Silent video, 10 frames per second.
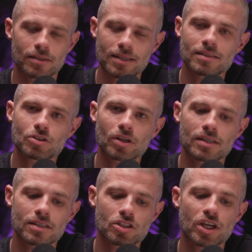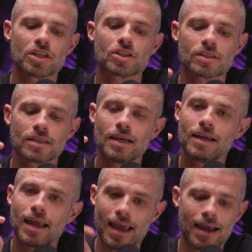decentralized exchanges
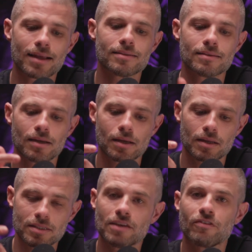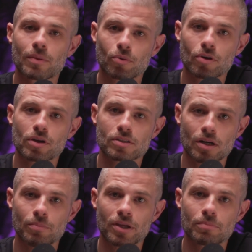and DeFi protocols
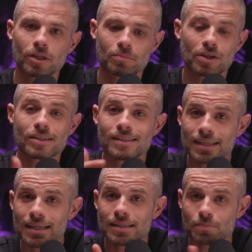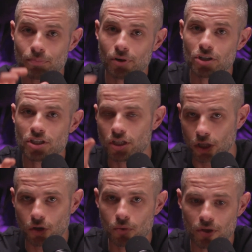that are being built, because these projects
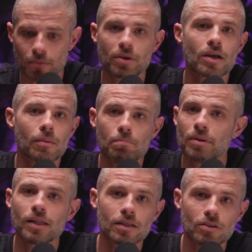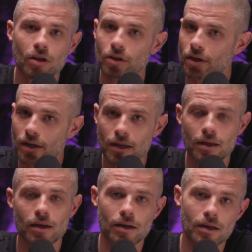alone could become billion-dollar
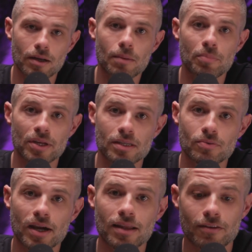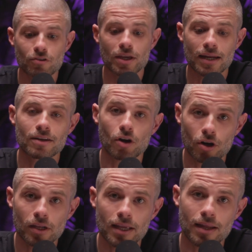companies, right? And if you get in
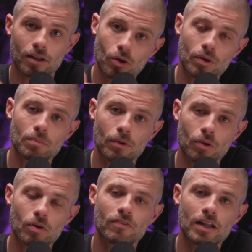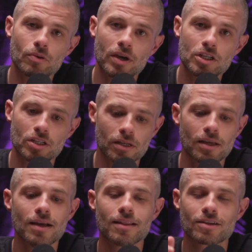early at a lower
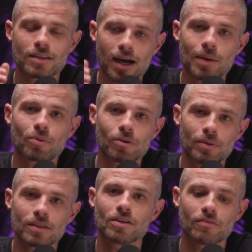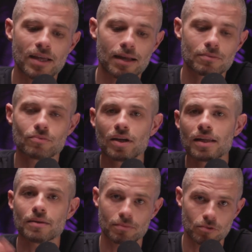valuation, there's a high probability of that
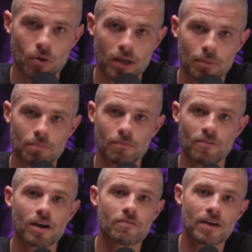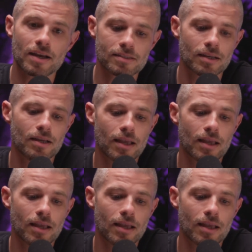really going up very fast